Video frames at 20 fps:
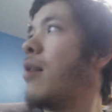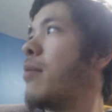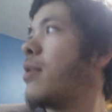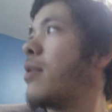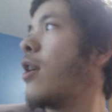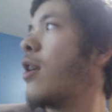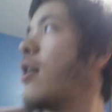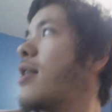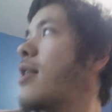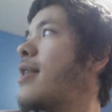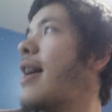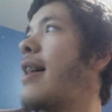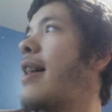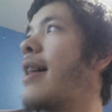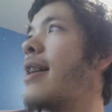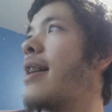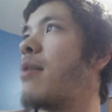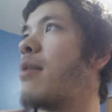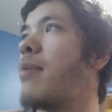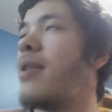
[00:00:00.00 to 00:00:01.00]
start
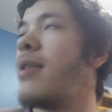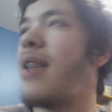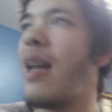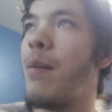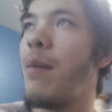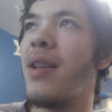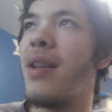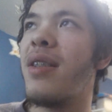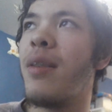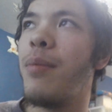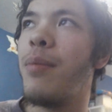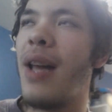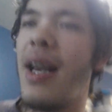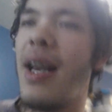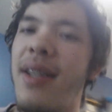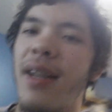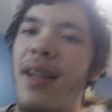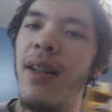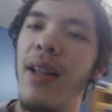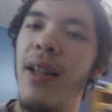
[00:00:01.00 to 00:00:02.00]
selling some stamping
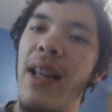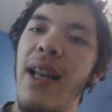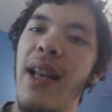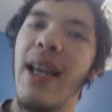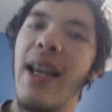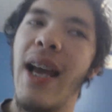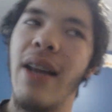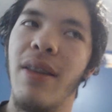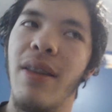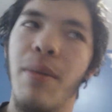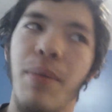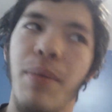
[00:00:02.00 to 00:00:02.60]
supplies and cleaning out the